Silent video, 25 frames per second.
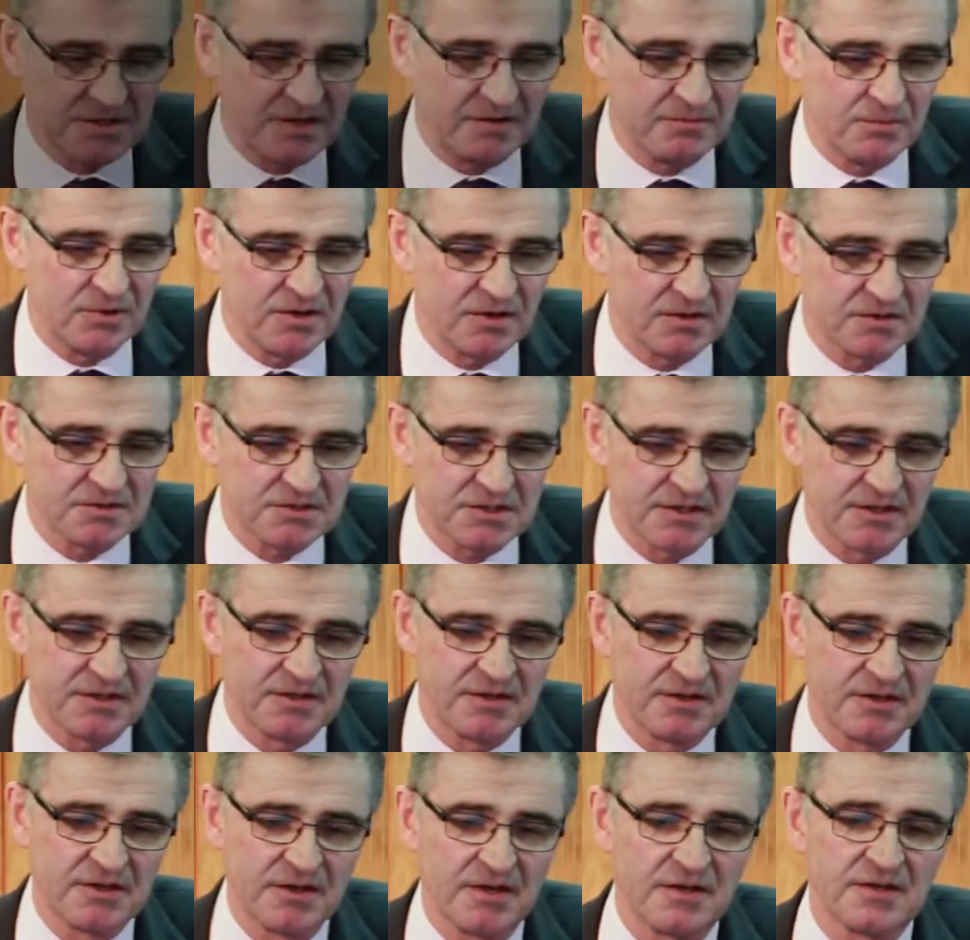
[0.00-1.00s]
I worked
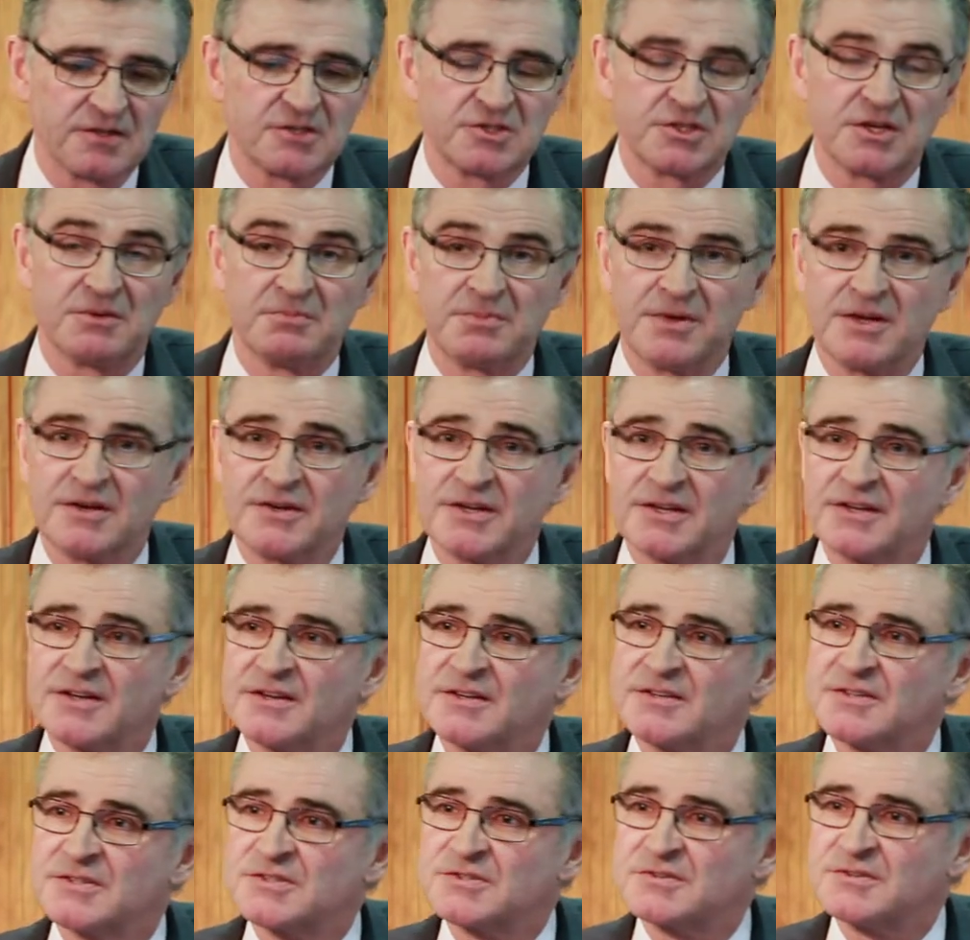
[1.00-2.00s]
in the shipbuilding
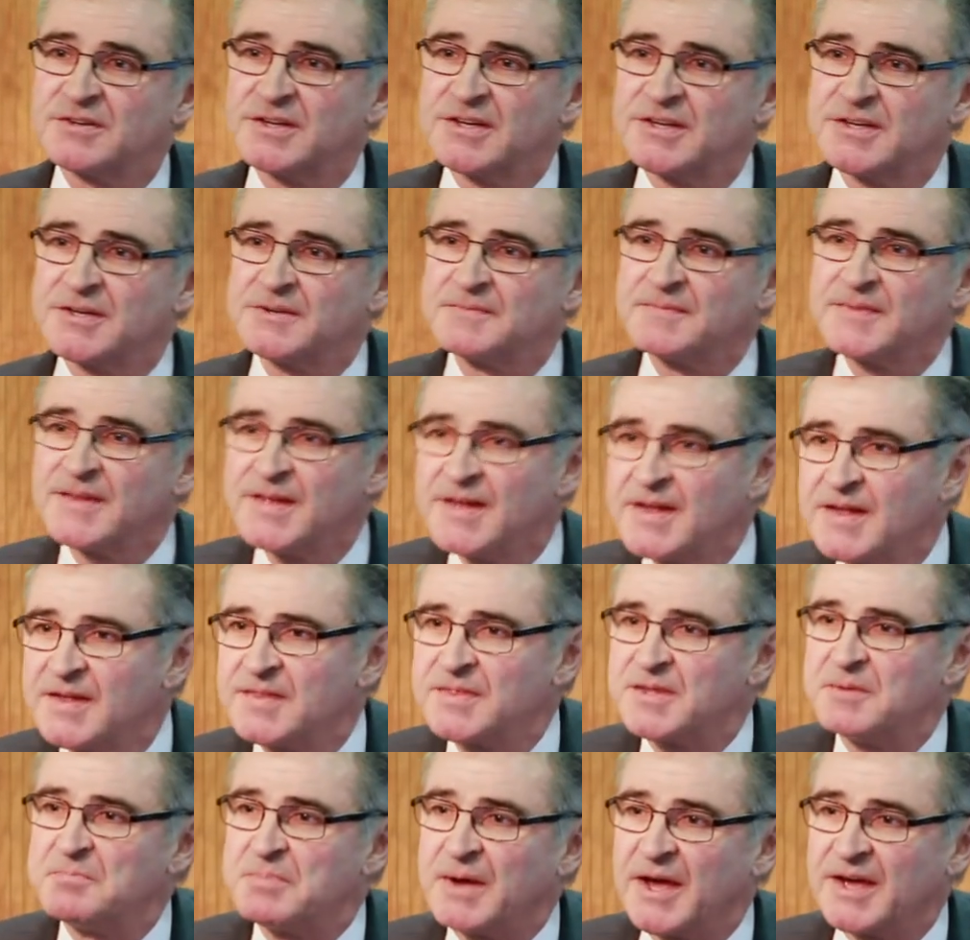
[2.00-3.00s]
industry,
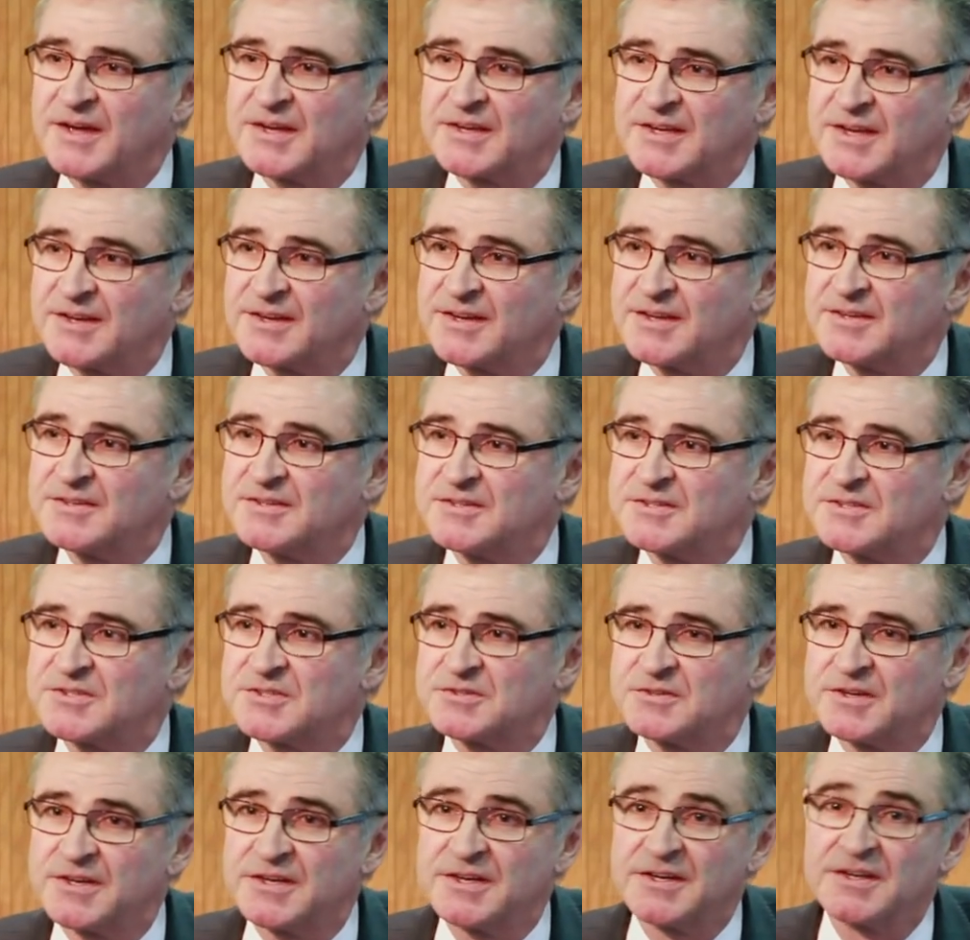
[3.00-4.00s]
the banking
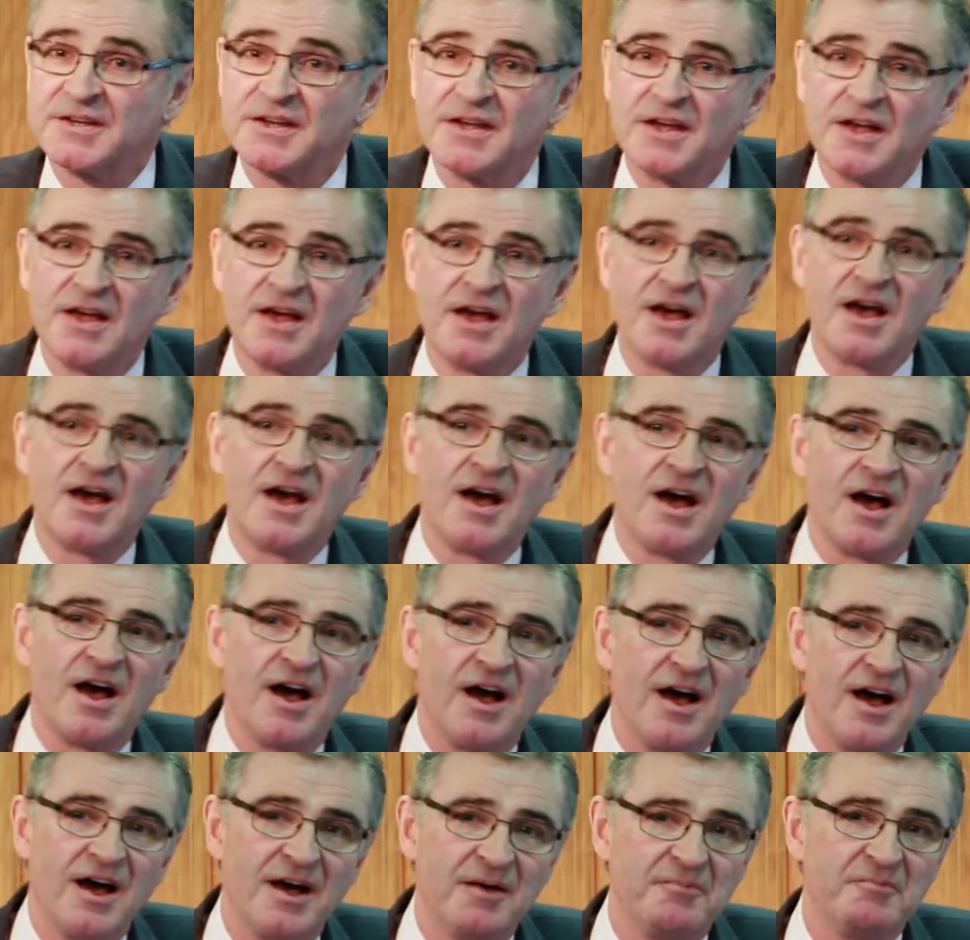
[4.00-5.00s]
industry,
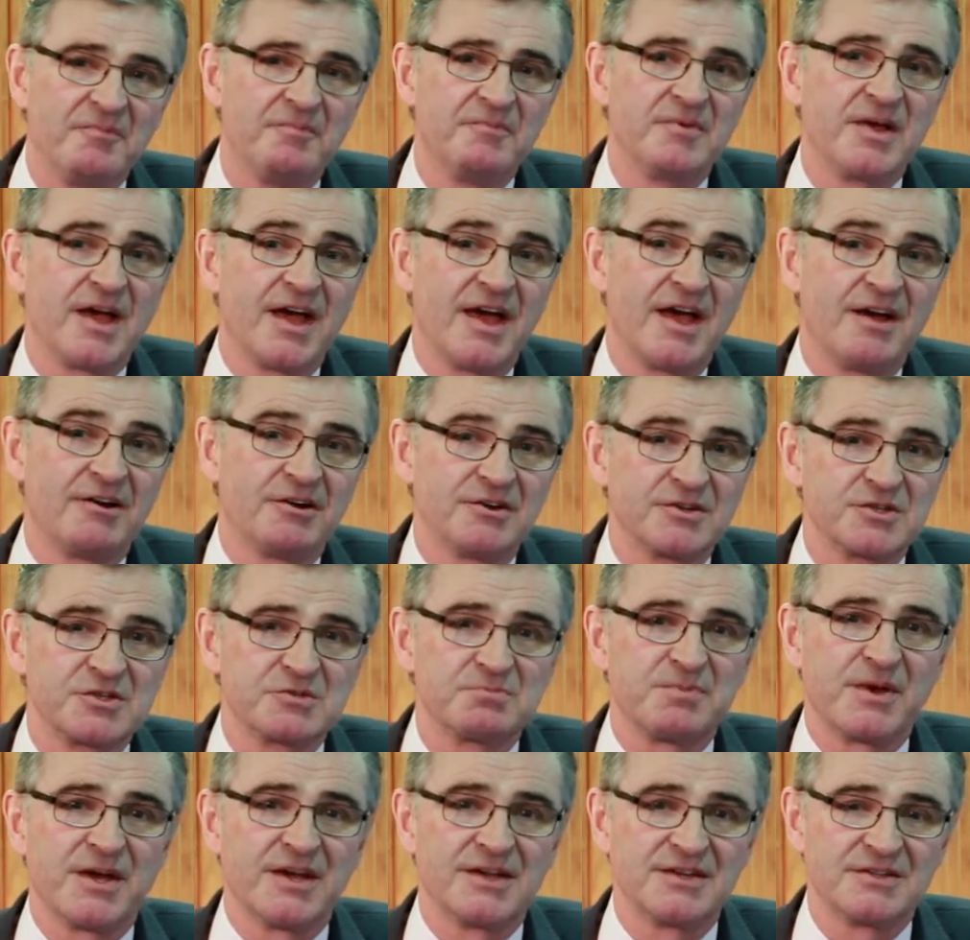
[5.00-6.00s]

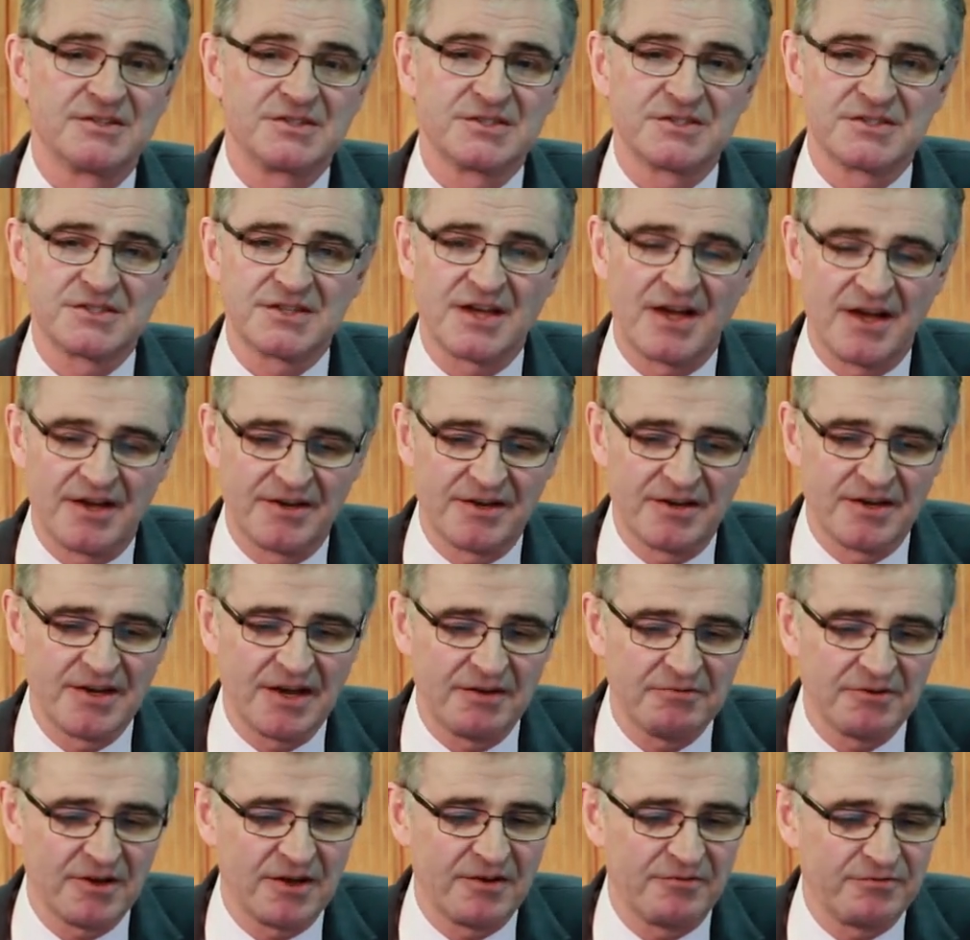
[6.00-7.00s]
aerospace, and
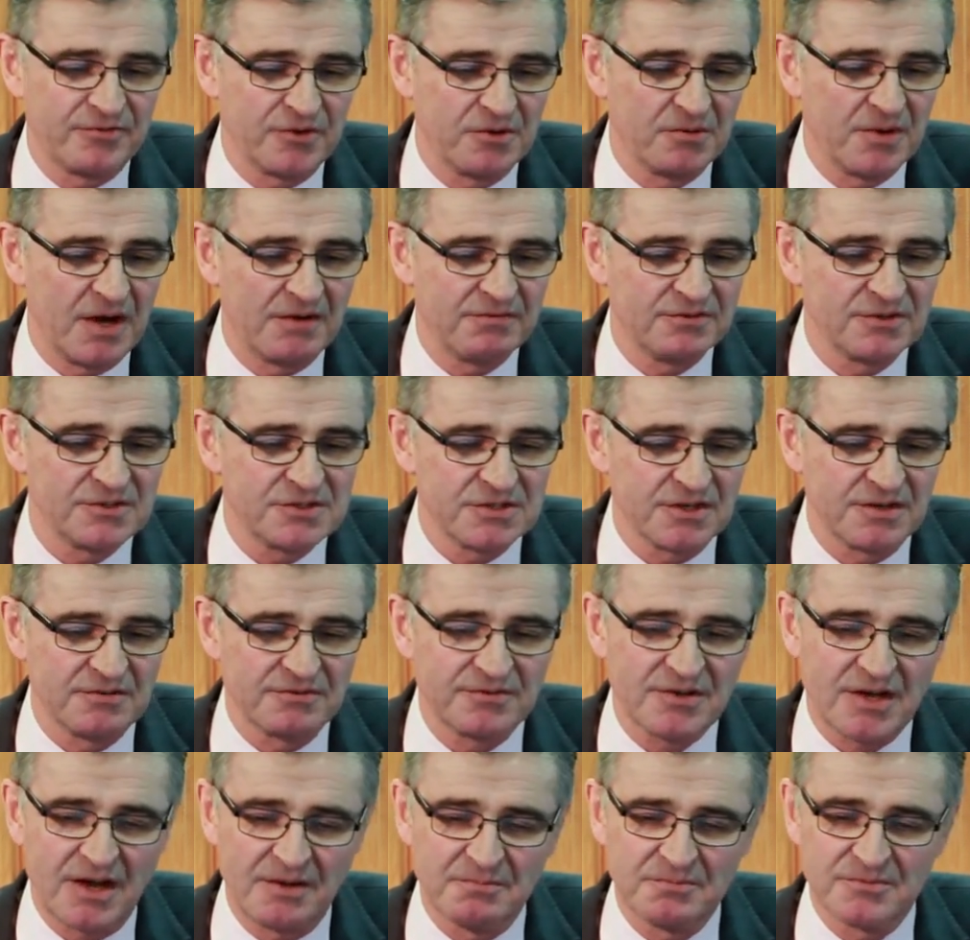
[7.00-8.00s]
a few others that have
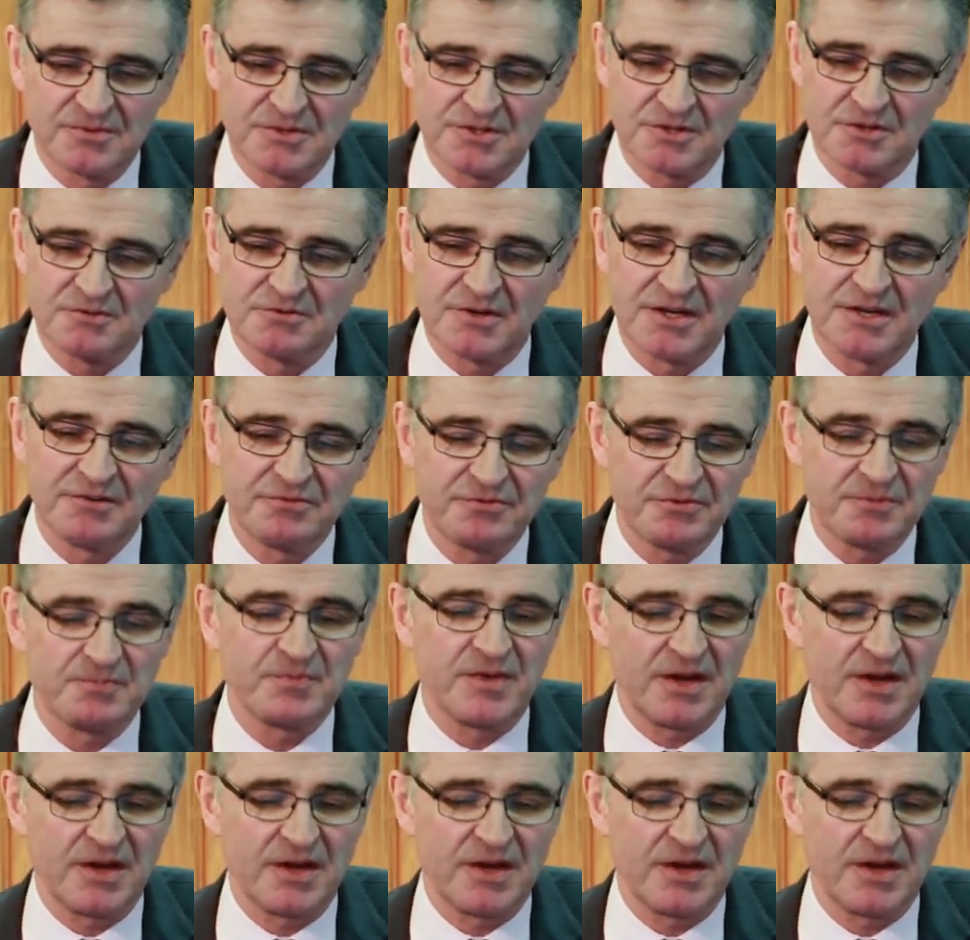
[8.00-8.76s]
come to grief.